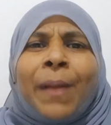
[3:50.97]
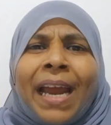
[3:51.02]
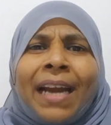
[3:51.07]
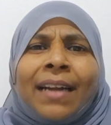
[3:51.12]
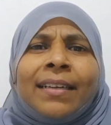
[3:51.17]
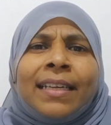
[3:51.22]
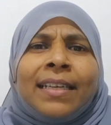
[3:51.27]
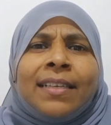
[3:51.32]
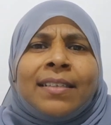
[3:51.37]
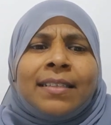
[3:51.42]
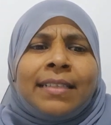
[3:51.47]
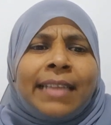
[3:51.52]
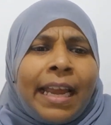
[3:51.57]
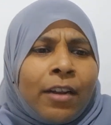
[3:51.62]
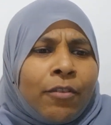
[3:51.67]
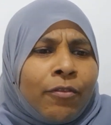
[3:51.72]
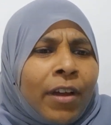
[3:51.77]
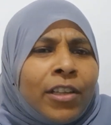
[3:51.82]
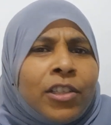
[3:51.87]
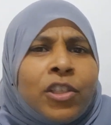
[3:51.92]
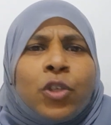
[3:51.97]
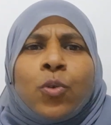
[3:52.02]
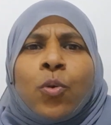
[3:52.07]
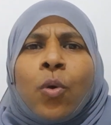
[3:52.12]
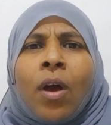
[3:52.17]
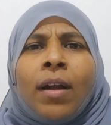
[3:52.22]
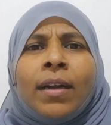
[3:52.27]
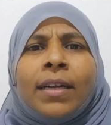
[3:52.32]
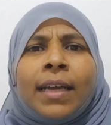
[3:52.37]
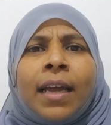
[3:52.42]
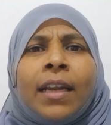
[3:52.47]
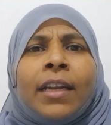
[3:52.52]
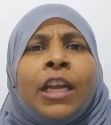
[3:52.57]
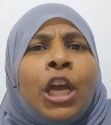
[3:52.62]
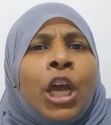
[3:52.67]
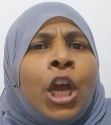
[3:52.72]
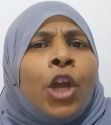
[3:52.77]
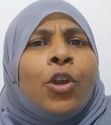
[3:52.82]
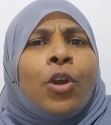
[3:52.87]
practice that once you are done